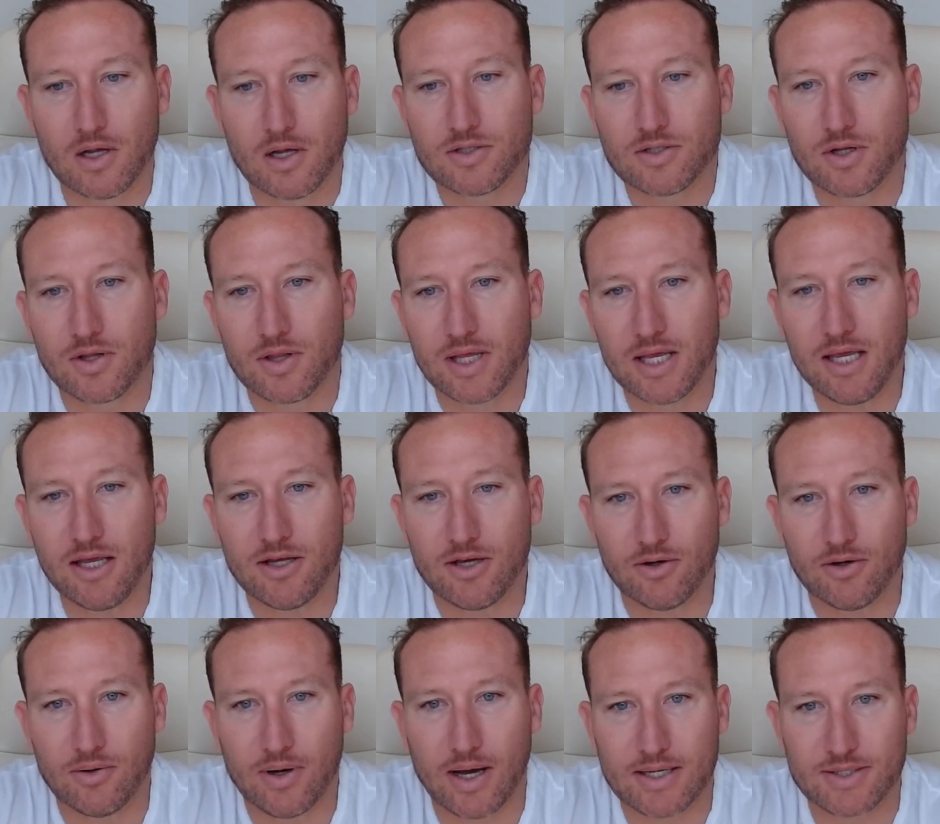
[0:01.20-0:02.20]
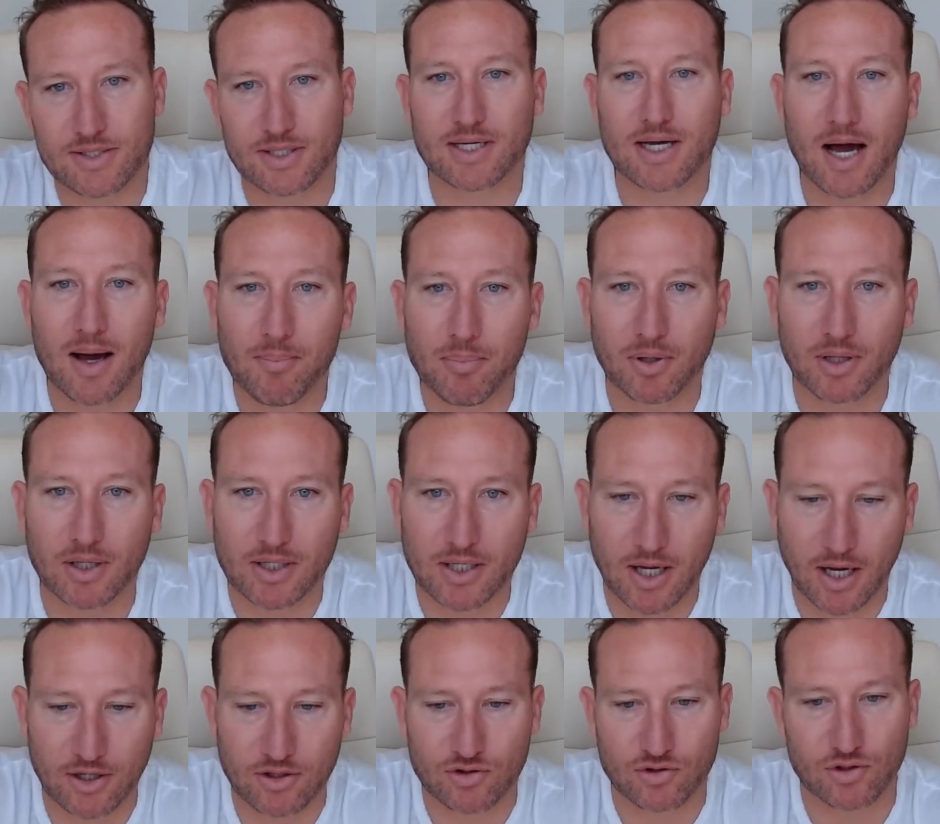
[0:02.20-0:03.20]
So the E U has a couple of
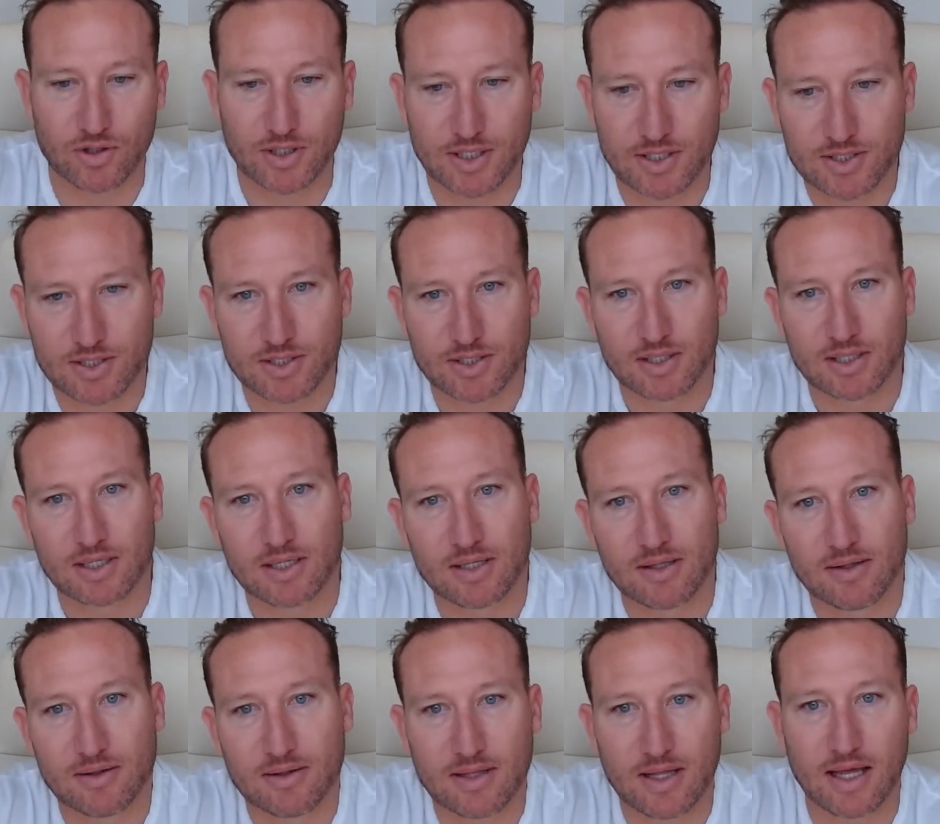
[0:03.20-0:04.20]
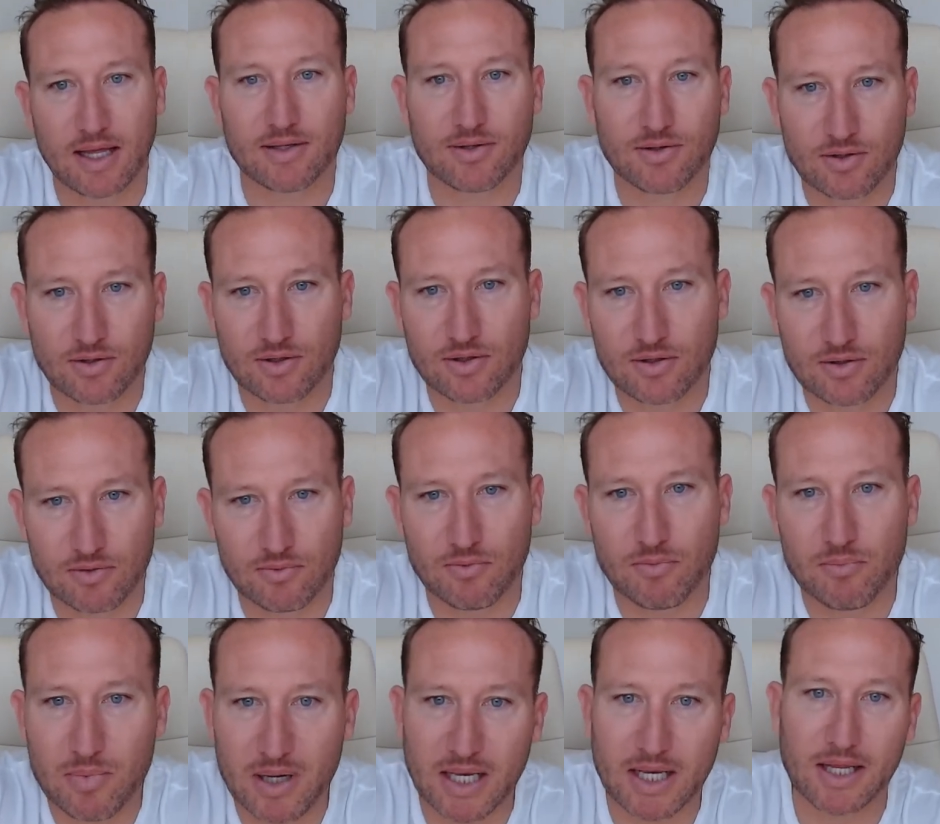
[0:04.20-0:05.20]
countries that the
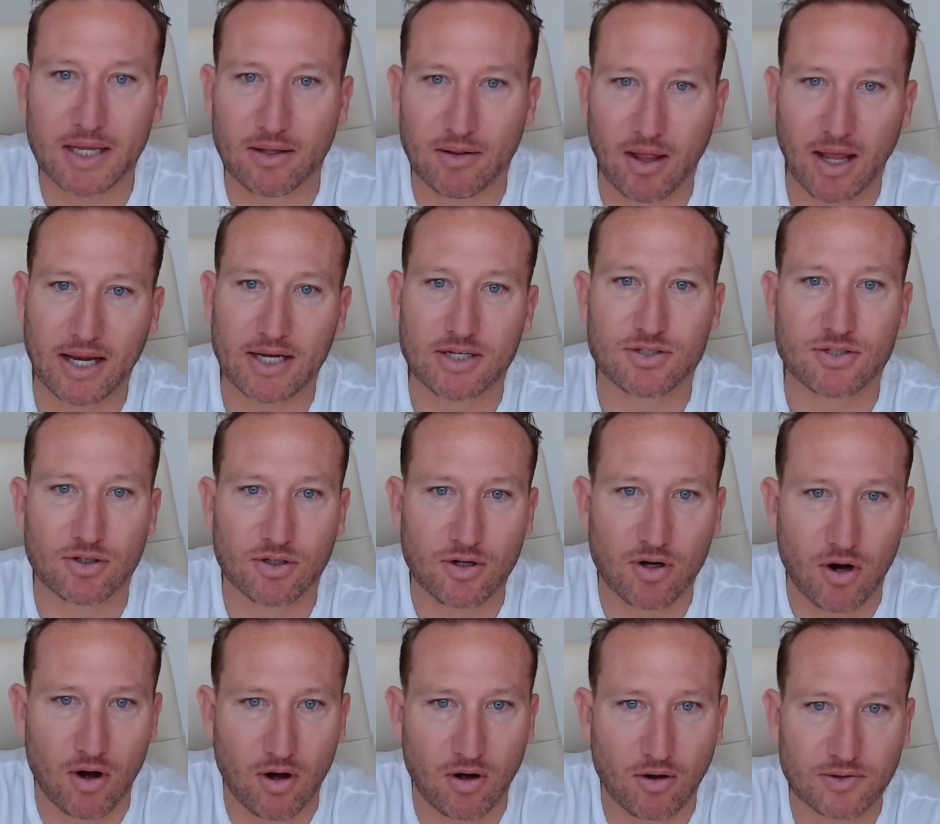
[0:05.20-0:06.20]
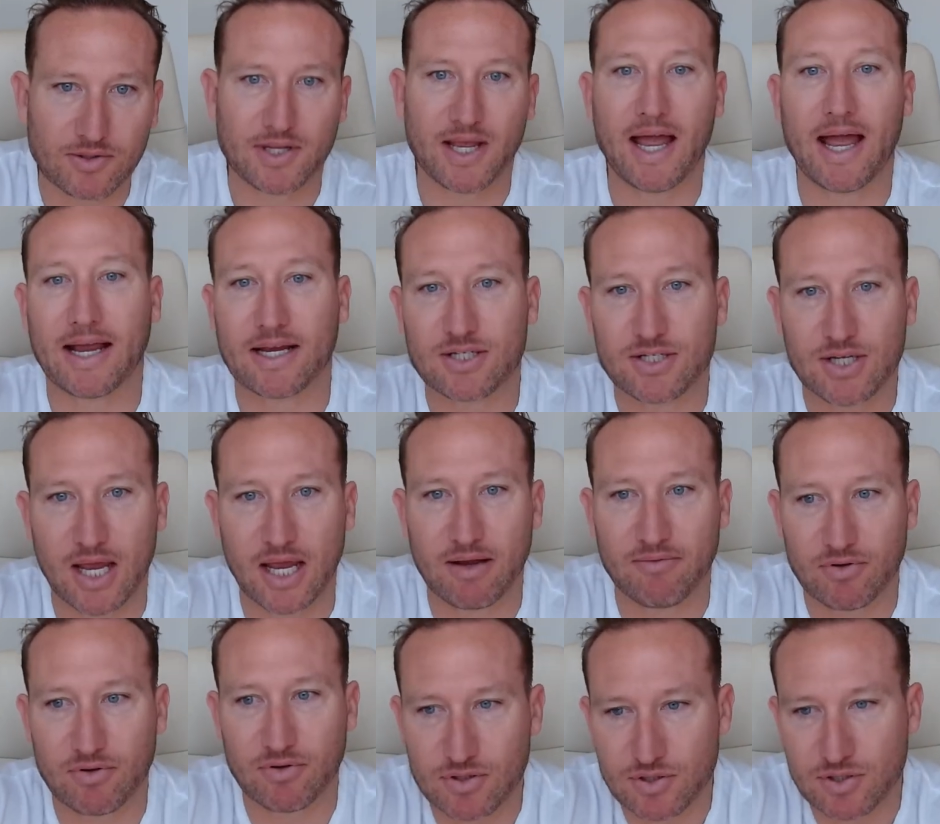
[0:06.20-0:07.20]
media likes to call tax
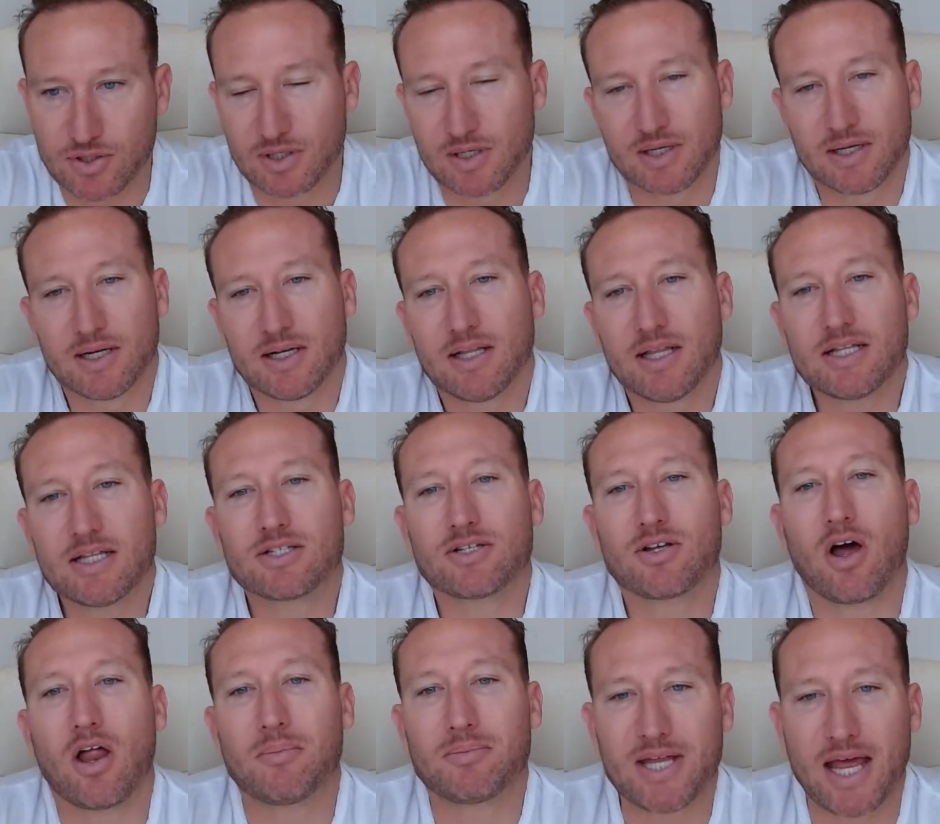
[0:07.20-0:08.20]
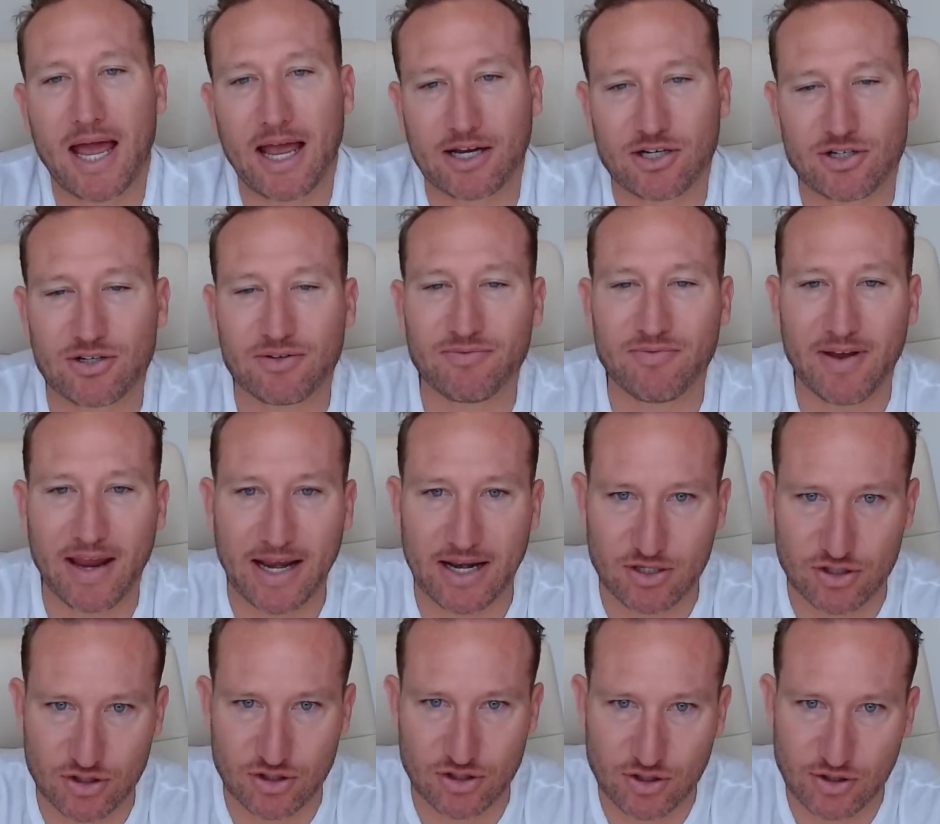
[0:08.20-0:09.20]
havens. Let's call them tax
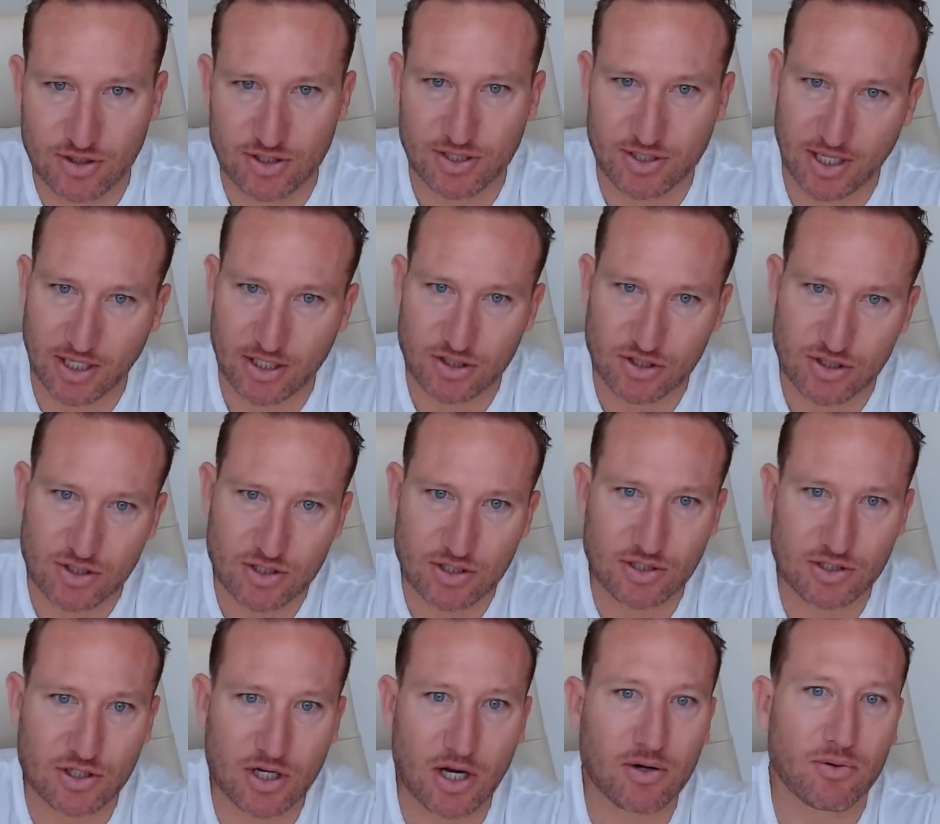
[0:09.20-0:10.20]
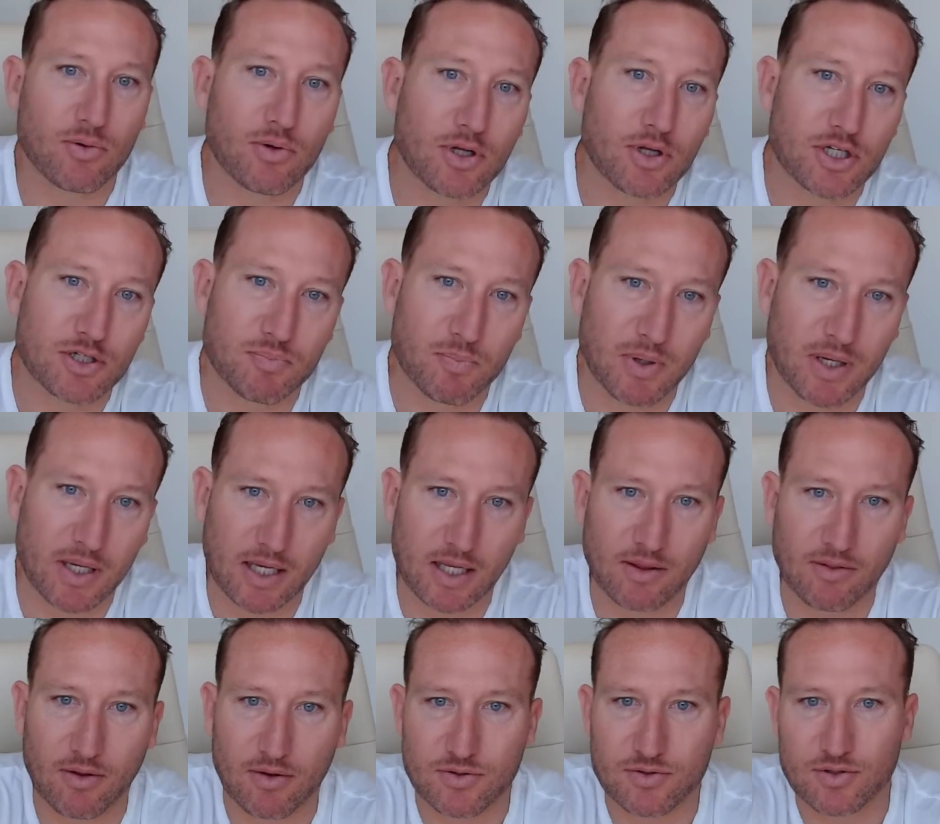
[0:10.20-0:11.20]
advantage jurisdictions. And generally
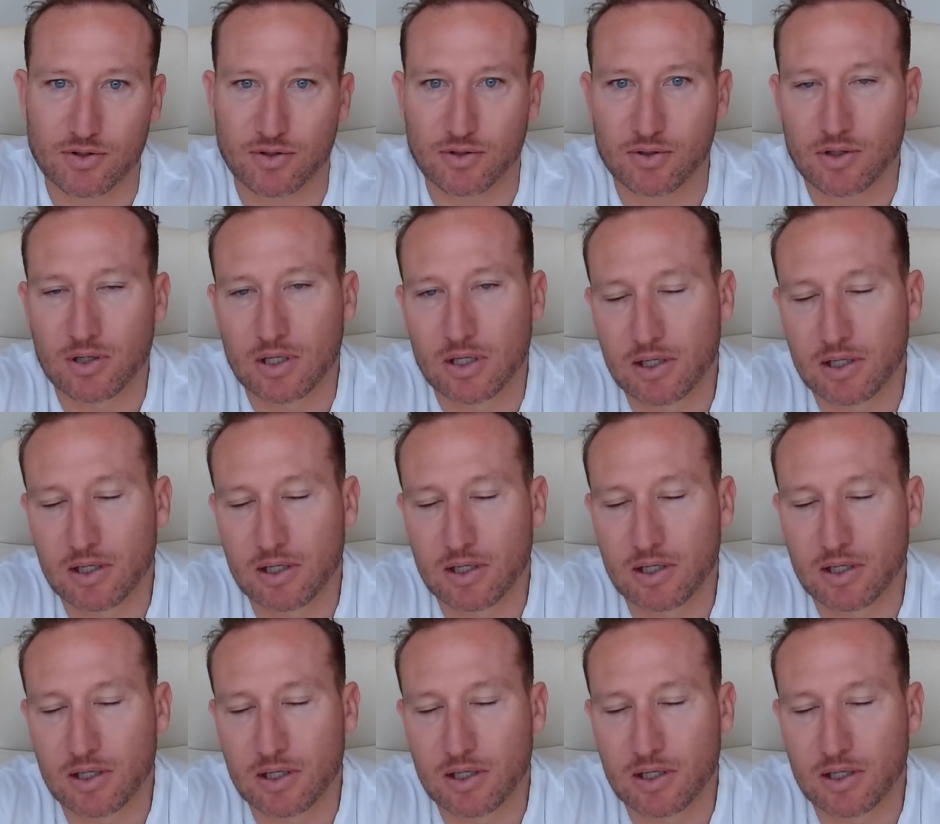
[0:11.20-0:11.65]
speaking, those are